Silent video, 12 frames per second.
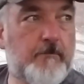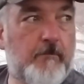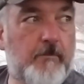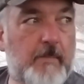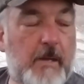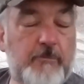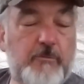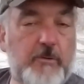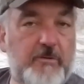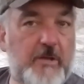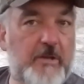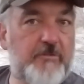That was really
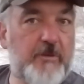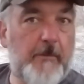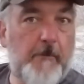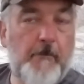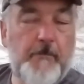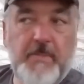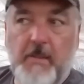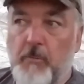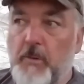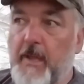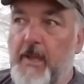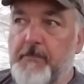tasty. I'm
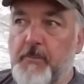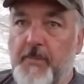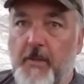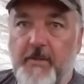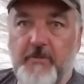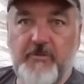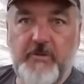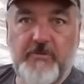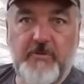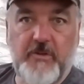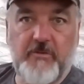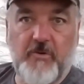really happy with how that
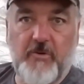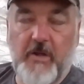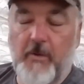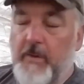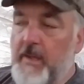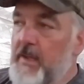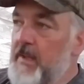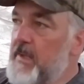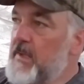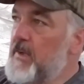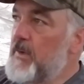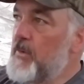seasoning turned out.
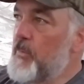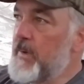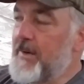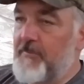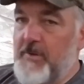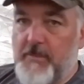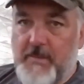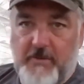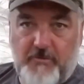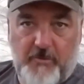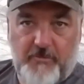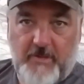Whenever you mix
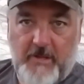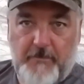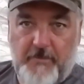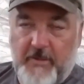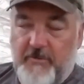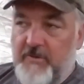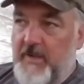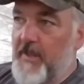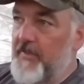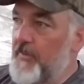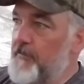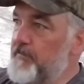those types of things
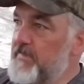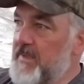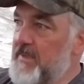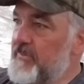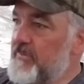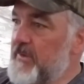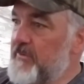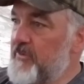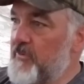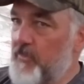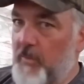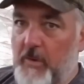together, it's
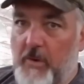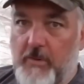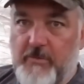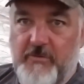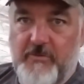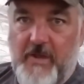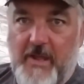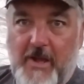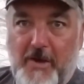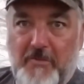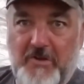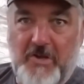just really hard to say
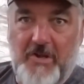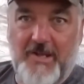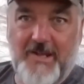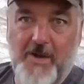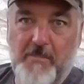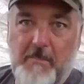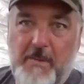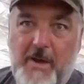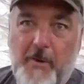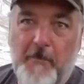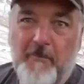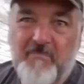how they're going to come
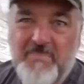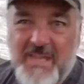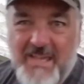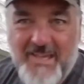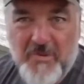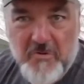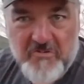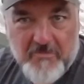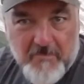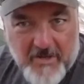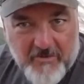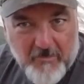about. And once you
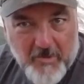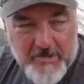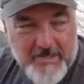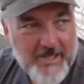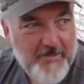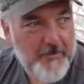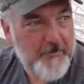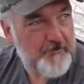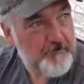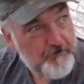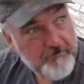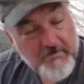mix them all together,
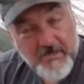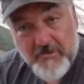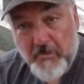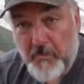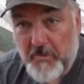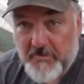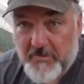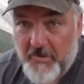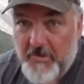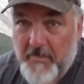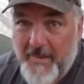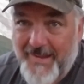no real
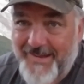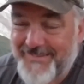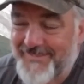turning back.